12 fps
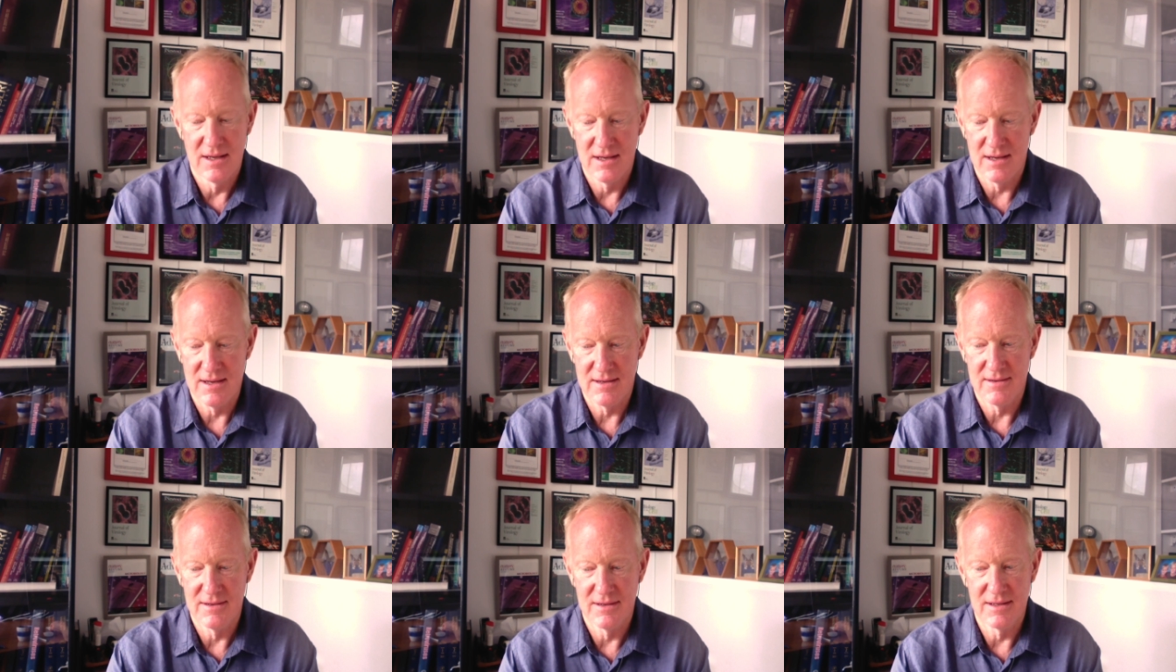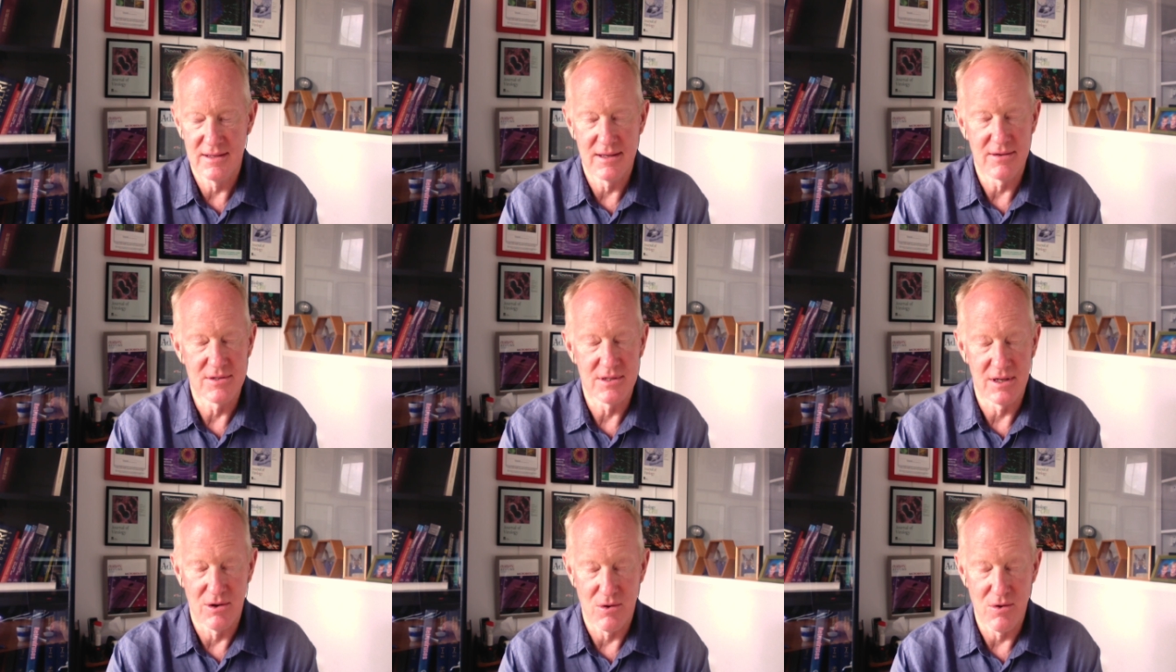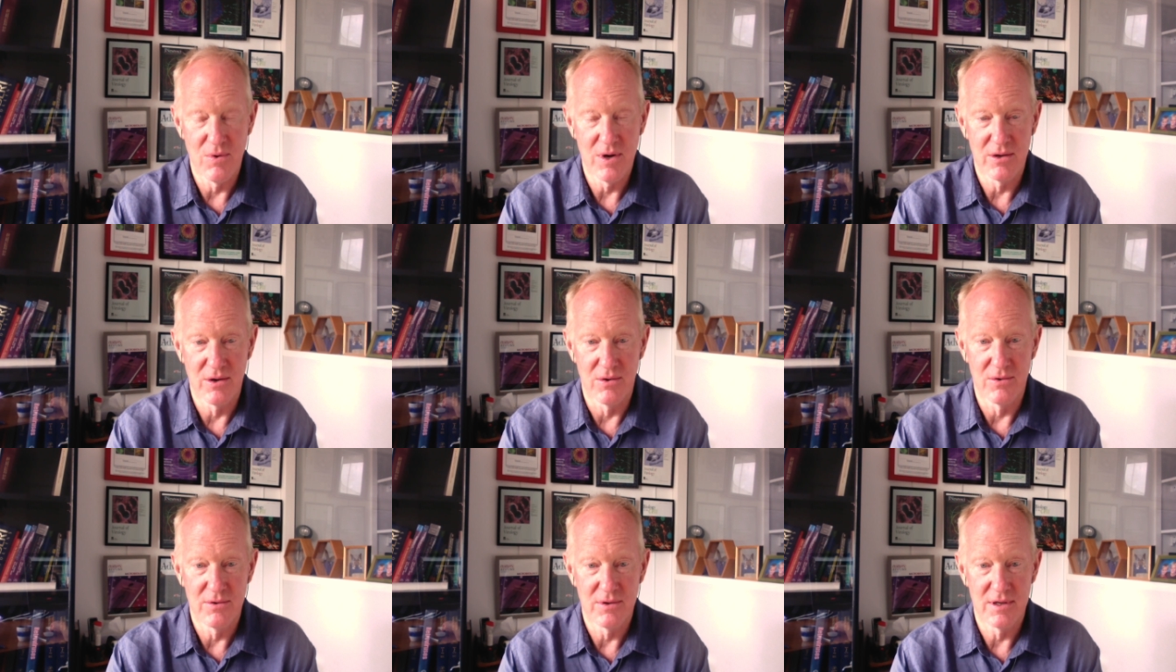uh, there's a long way to
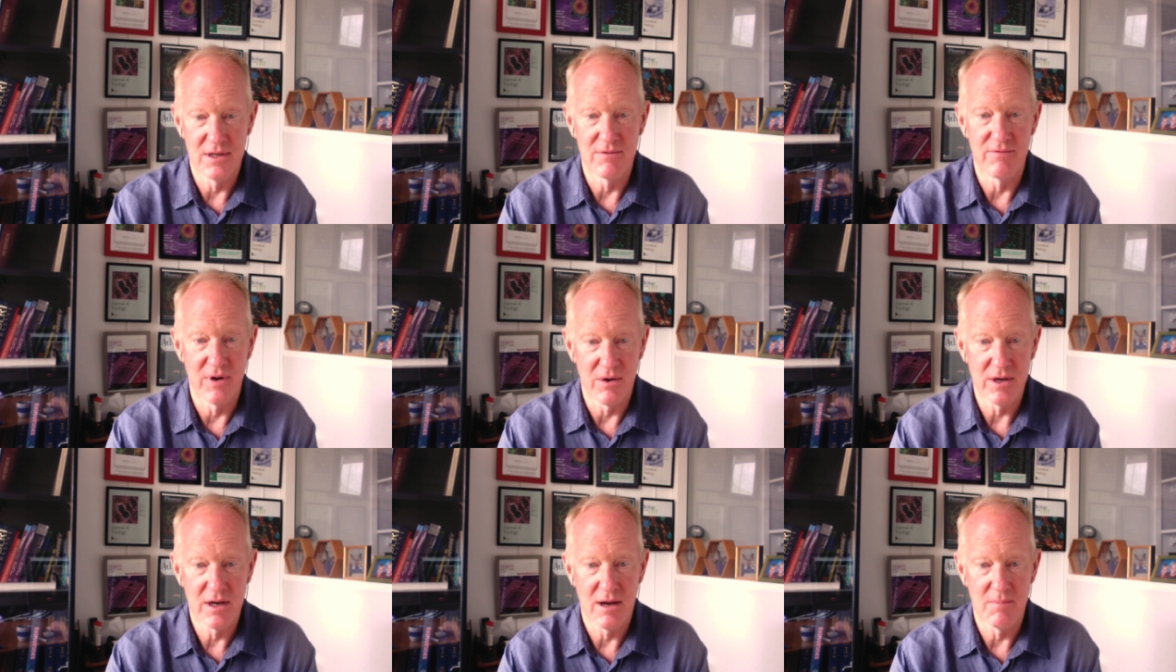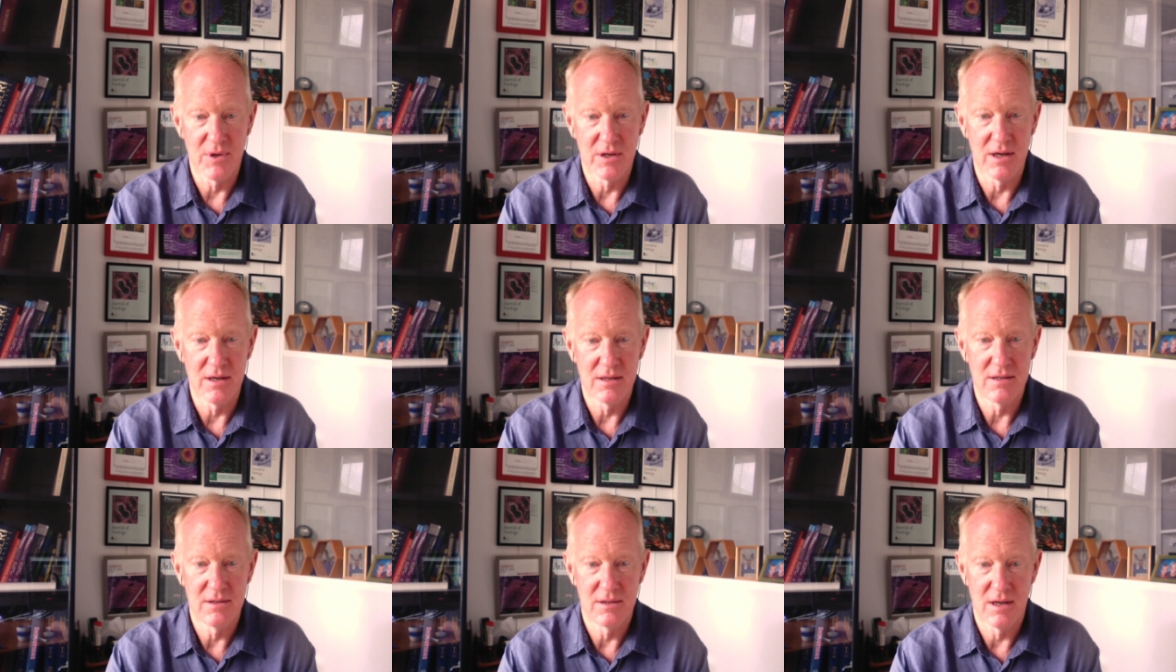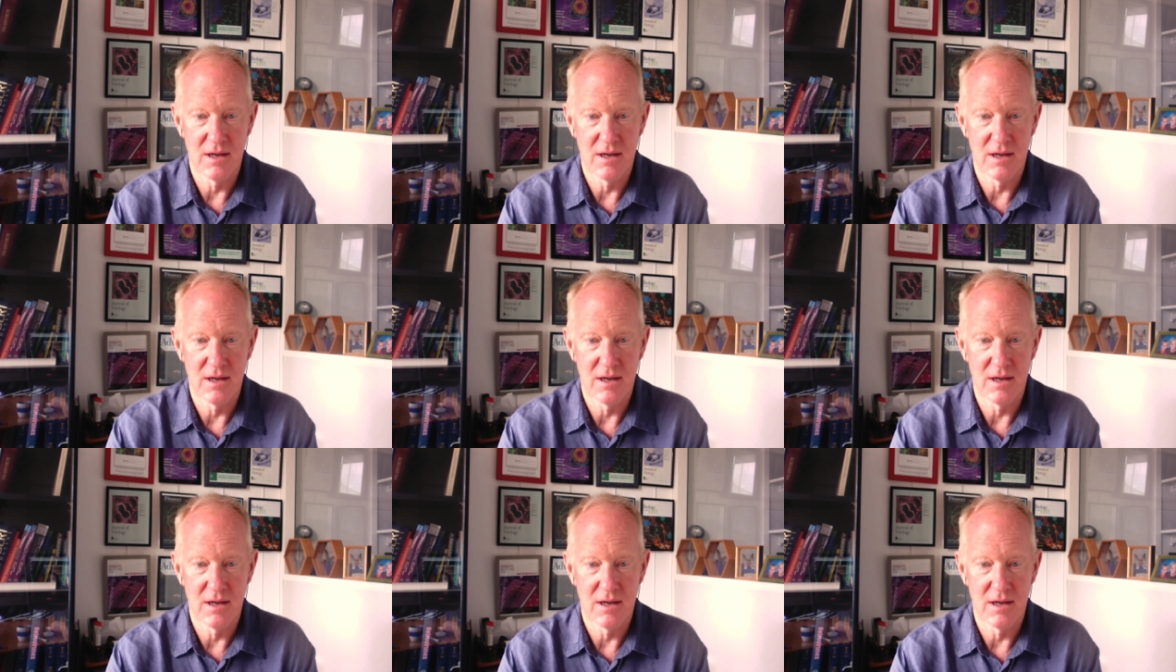go. It's very complicated.